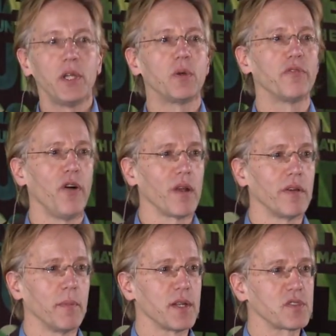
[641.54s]
could follow
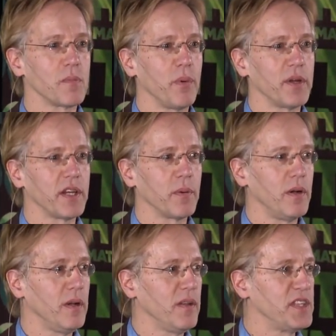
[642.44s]
him. And at some point, there were
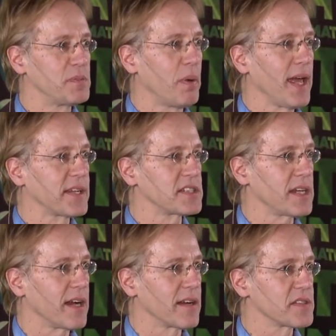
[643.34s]
all these blank
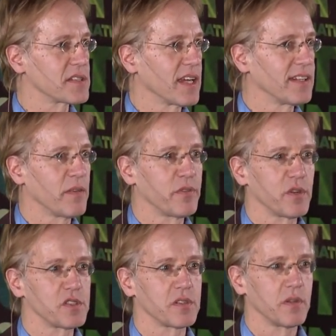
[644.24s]
stares, and then
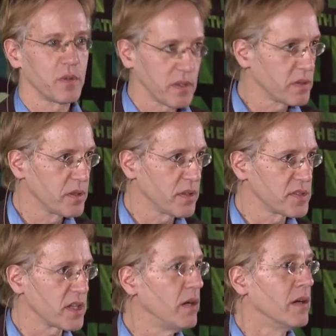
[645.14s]
Thurston looked into the
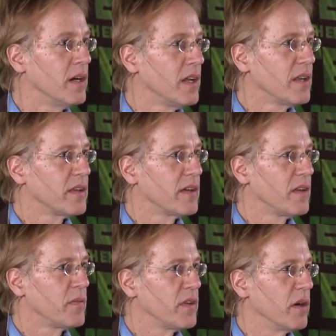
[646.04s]
audience. Oh
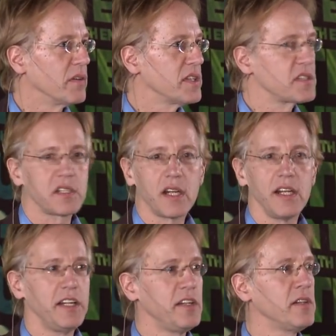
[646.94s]
oh, this is
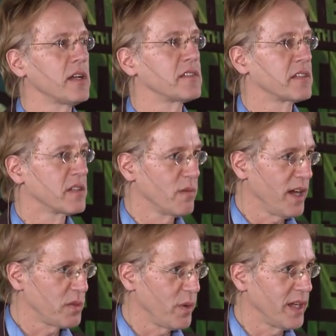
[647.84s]
clearly not the
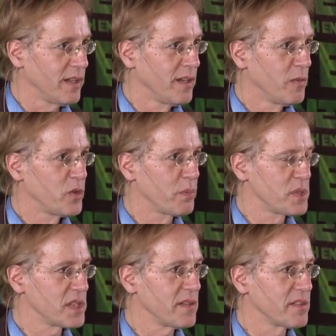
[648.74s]
right way to
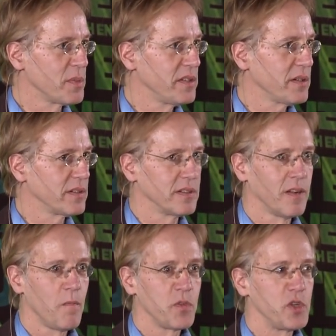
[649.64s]
present the material.
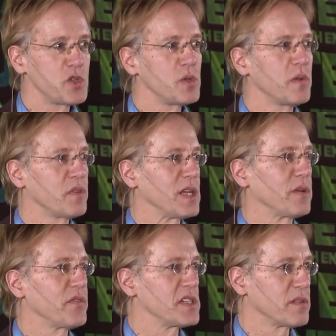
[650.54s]
You shouldn't think
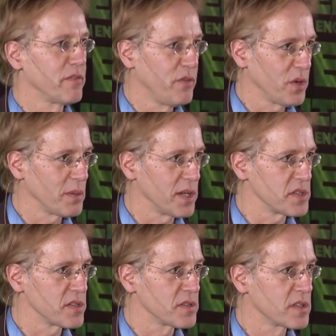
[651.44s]
of this in four
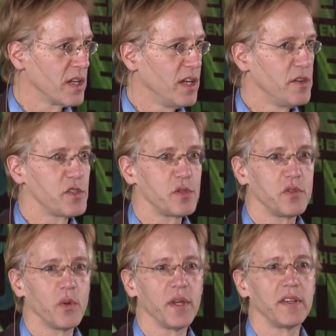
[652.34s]
dimensions. You should
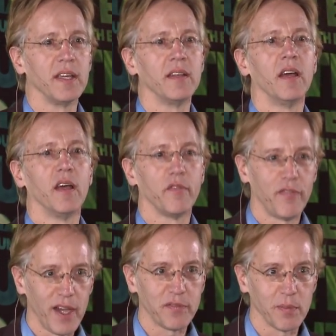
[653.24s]
do it in
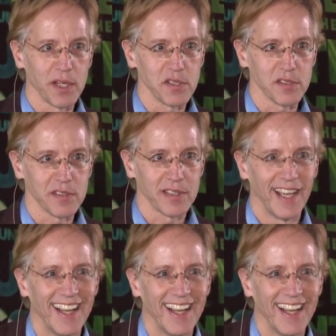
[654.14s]
five dimensions,